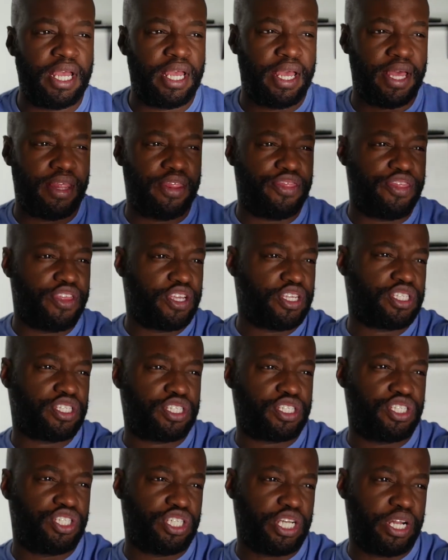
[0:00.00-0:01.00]
and
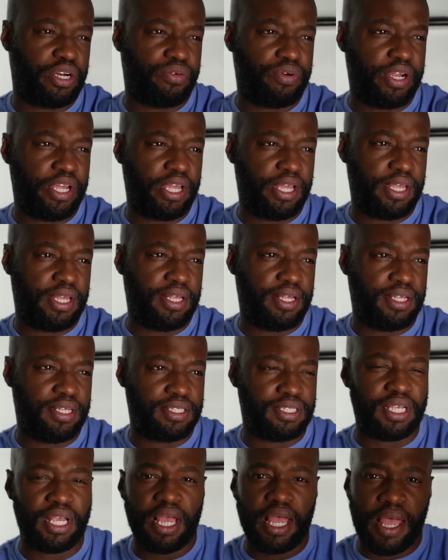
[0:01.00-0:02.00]
this Genaray
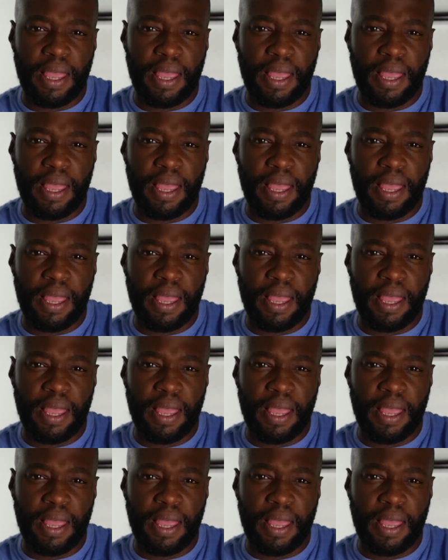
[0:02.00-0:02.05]
is